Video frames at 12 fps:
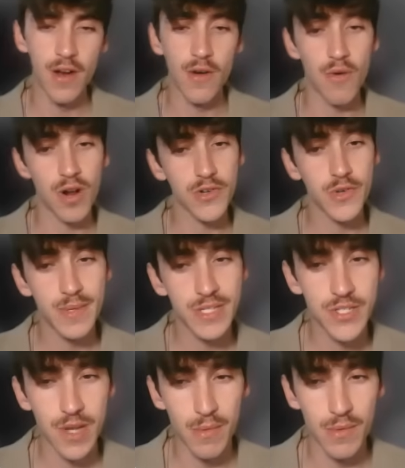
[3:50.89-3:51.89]
Rock Tomb is
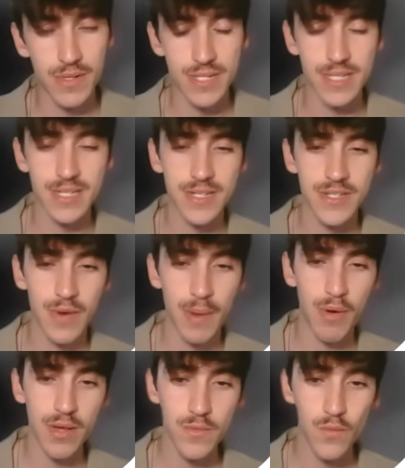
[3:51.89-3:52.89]
double resisted, so I
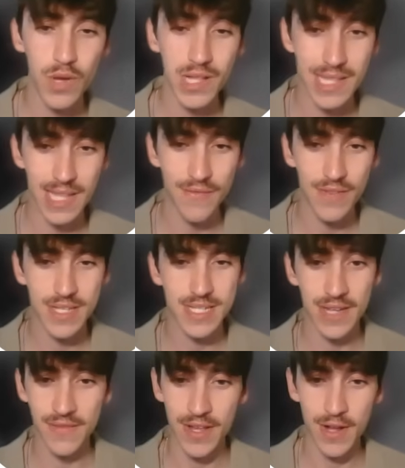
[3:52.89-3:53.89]
probably will live this
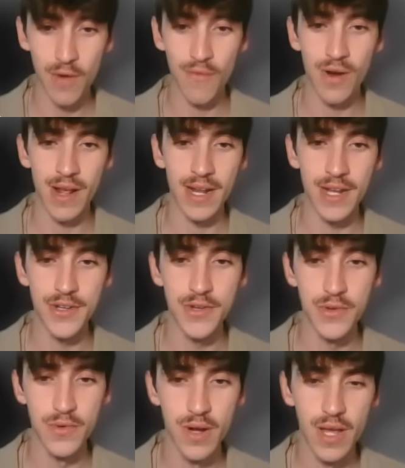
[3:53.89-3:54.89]
if they go for it, and I
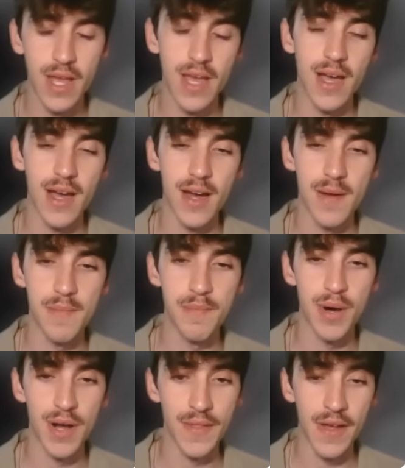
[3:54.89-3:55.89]
do.
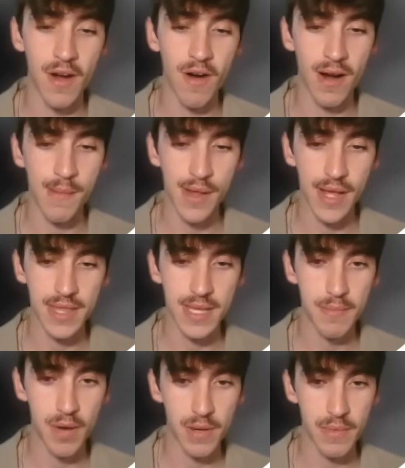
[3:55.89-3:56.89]
But they are able to get the
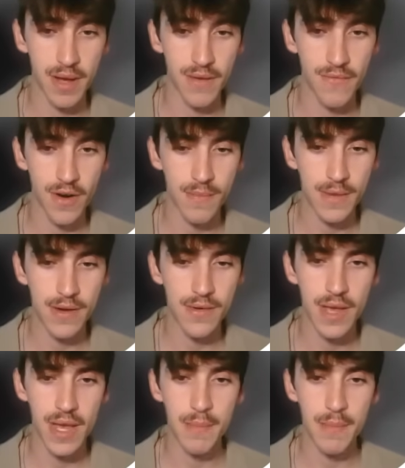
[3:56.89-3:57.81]
Bug Bite farm down.